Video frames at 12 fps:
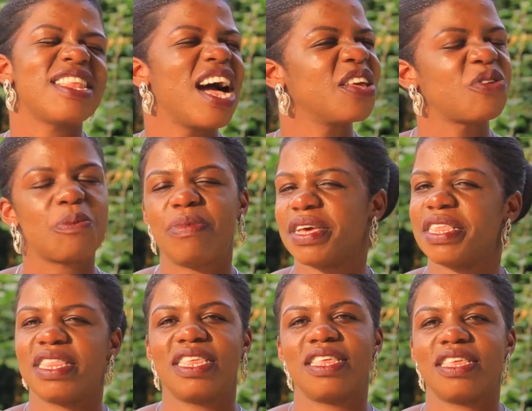ntacyo
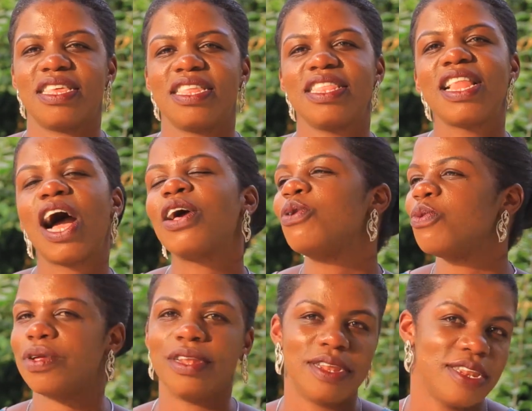bagite na
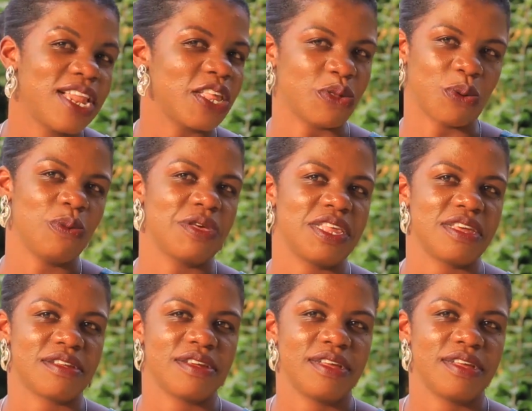nakikubwira